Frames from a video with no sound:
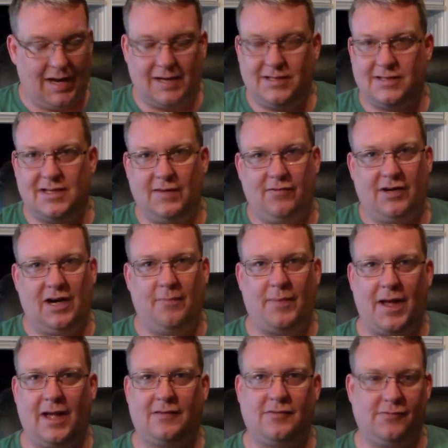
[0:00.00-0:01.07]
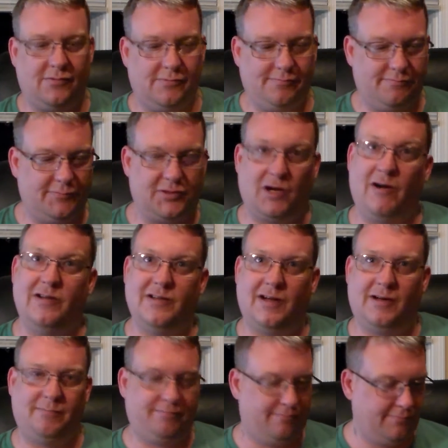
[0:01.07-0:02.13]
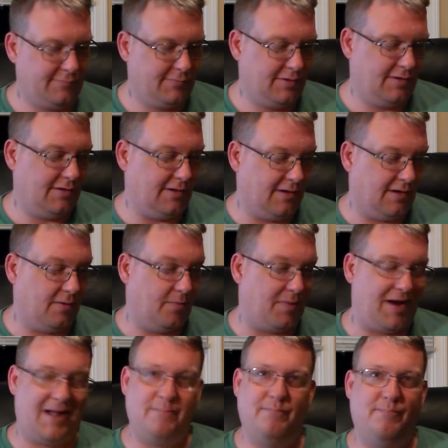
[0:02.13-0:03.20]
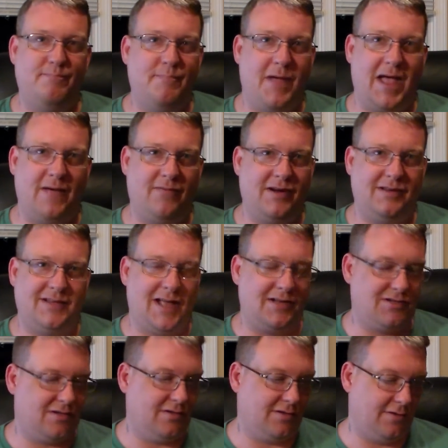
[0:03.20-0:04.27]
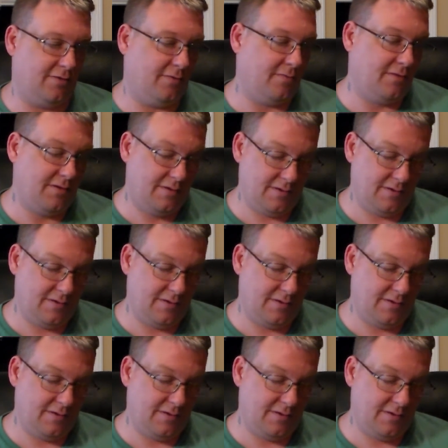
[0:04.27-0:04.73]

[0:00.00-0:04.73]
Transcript: I just never got back to him. Sorry, Tom. Um, I had every intention to.